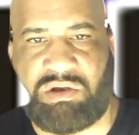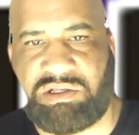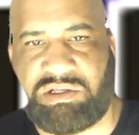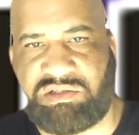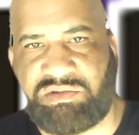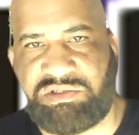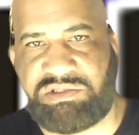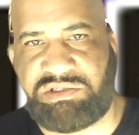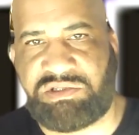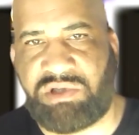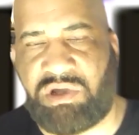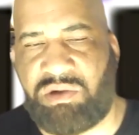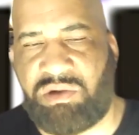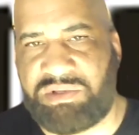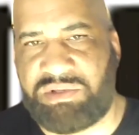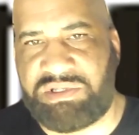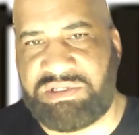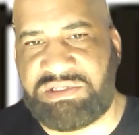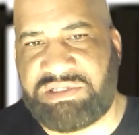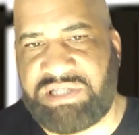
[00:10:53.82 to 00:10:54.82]
as we saw
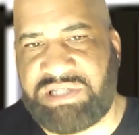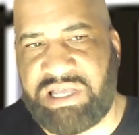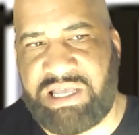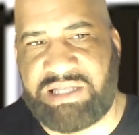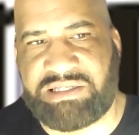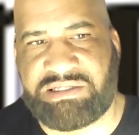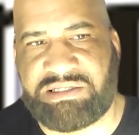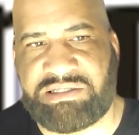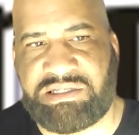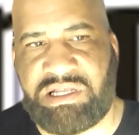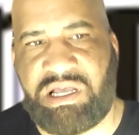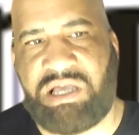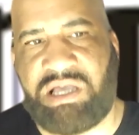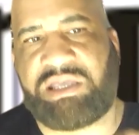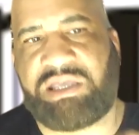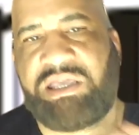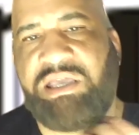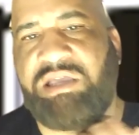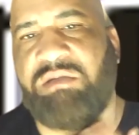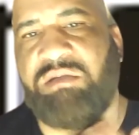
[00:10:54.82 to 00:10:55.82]
with the stats,
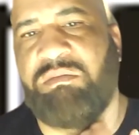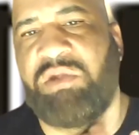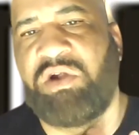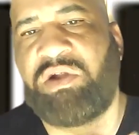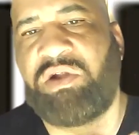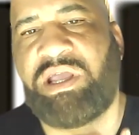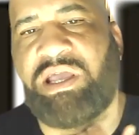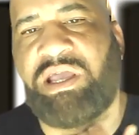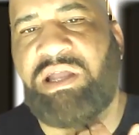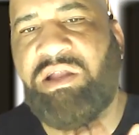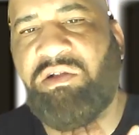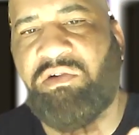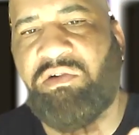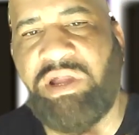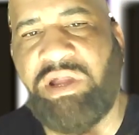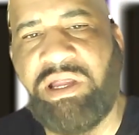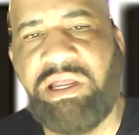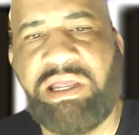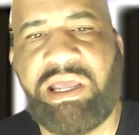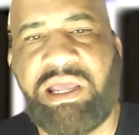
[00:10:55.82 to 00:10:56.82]
Keegan Murray had a
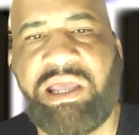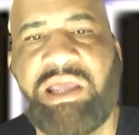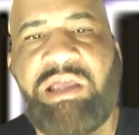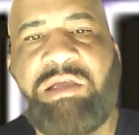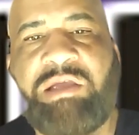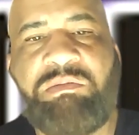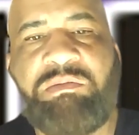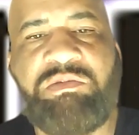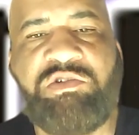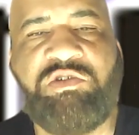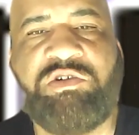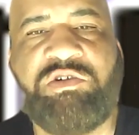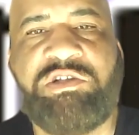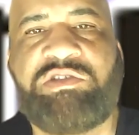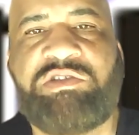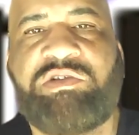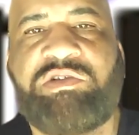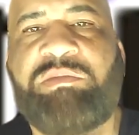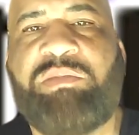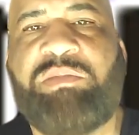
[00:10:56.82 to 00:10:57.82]
great game,
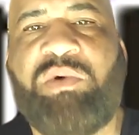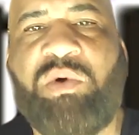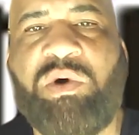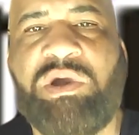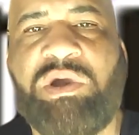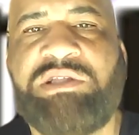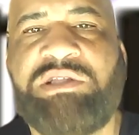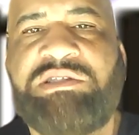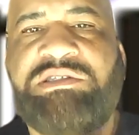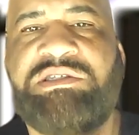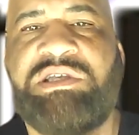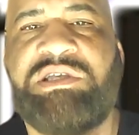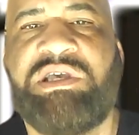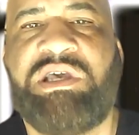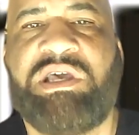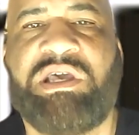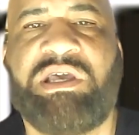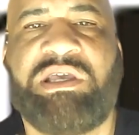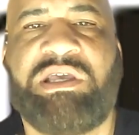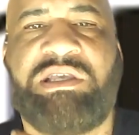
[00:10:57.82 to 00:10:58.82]
23 points.
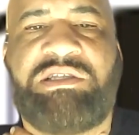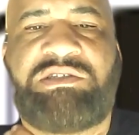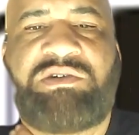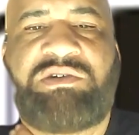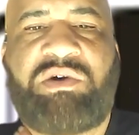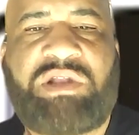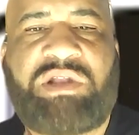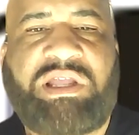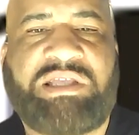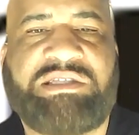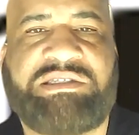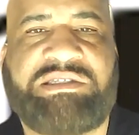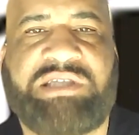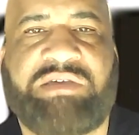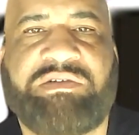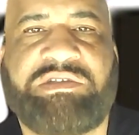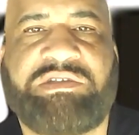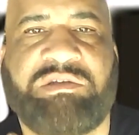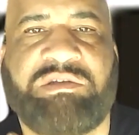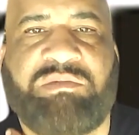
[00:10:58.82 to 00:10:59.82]
He scored like
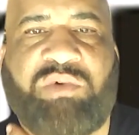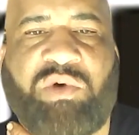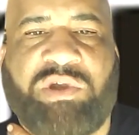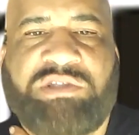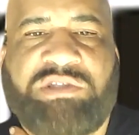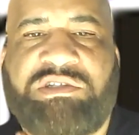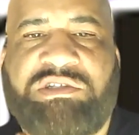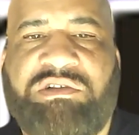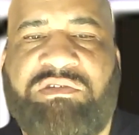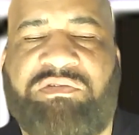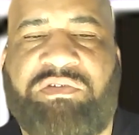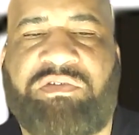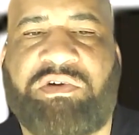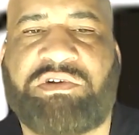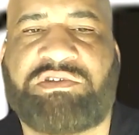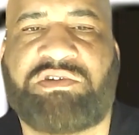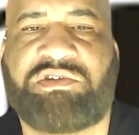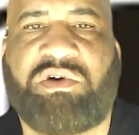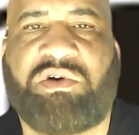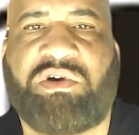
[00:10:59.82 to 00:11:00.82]
17 points in the
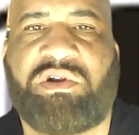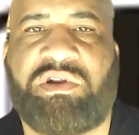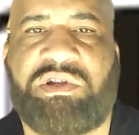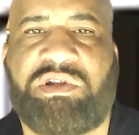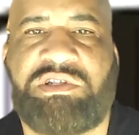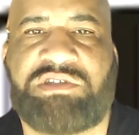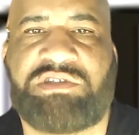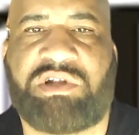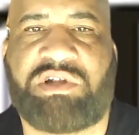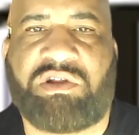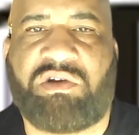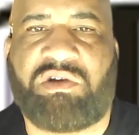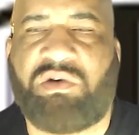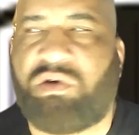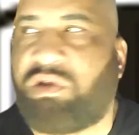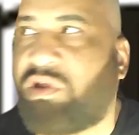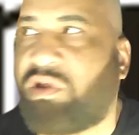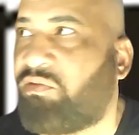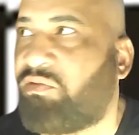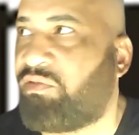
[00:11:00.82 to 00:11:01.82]
first quarter. He started
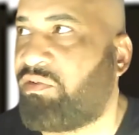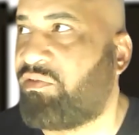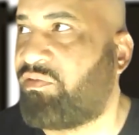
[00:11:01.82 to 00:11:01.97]
going off in